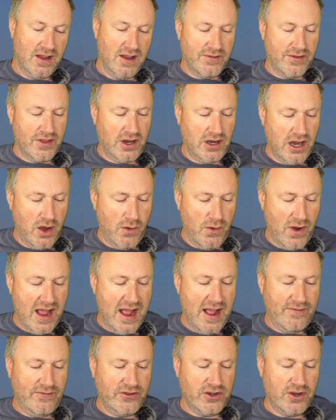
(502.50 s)
The lower
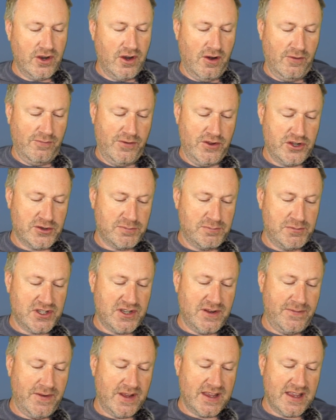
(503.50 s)
end of the
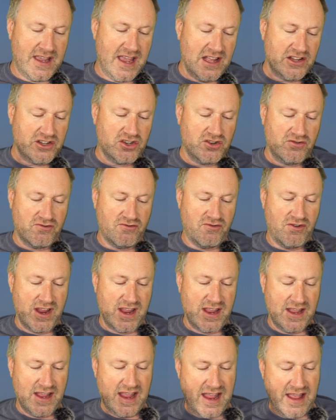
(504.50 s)
specific
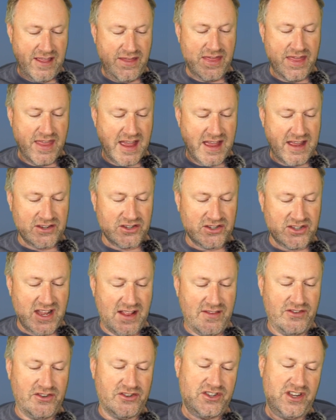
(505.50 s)
category in that
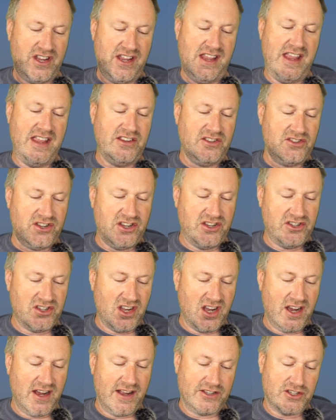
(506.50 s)
sense is
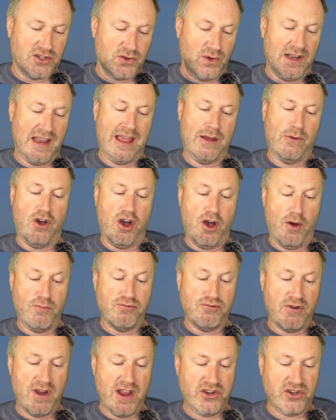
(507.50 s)
designed to allow
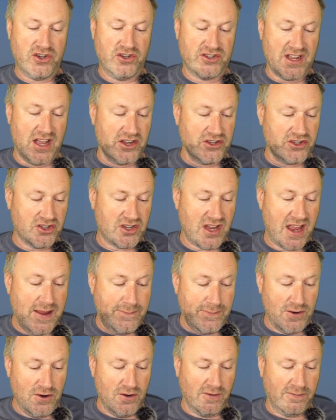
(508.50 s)
operations that are safe
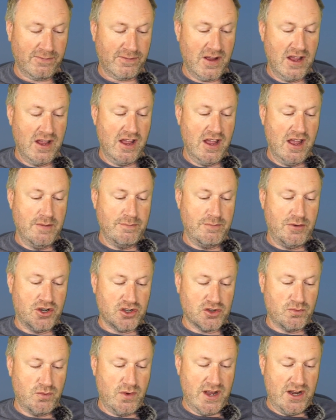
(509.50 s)
enough,
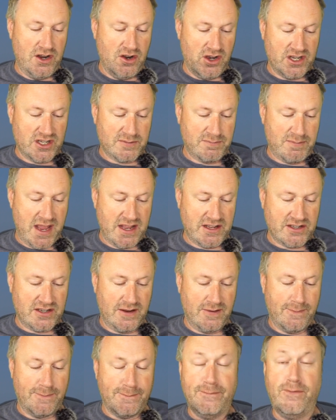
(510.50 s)
because we're not
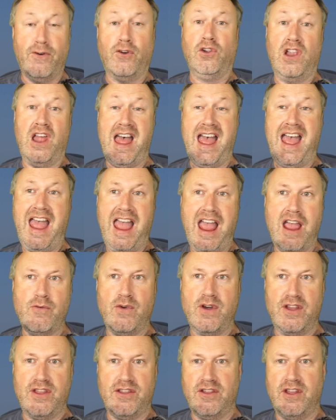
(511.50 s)
expecting full
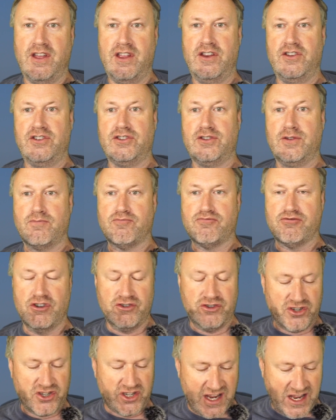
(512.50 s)
airworthiness
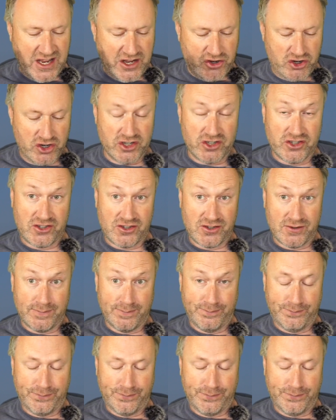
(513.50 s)
procedures.